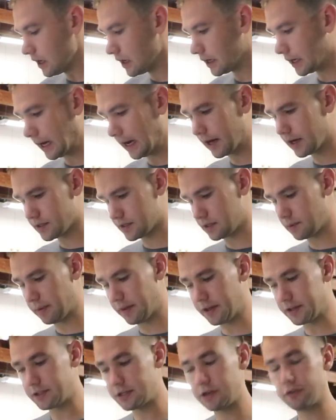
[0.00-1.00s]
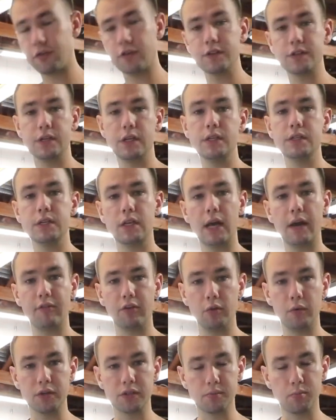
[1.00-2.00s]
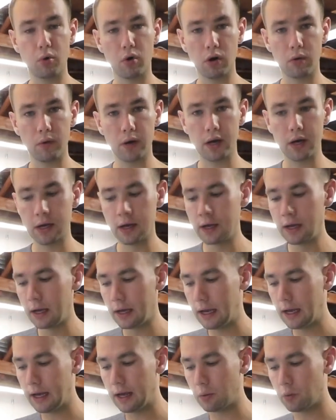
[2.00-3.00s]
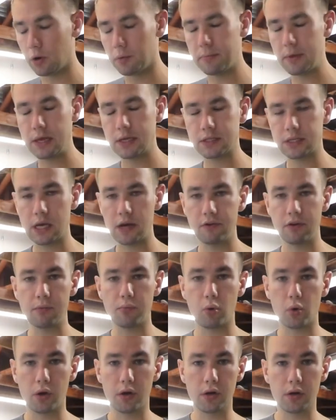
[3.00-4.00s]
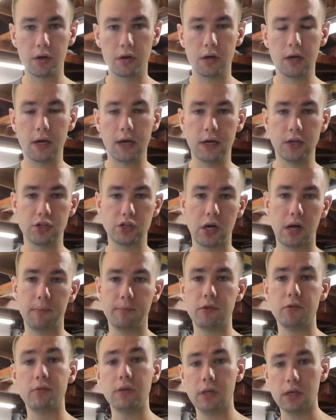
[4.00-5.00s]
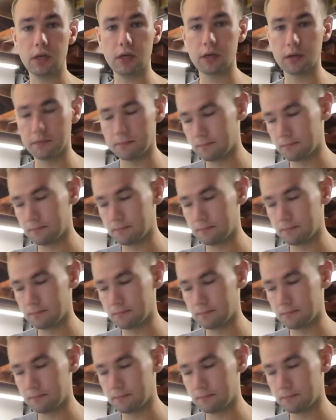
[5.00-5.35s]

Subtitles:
kind of some of the differences in everyone's port work and what makes every port job unique.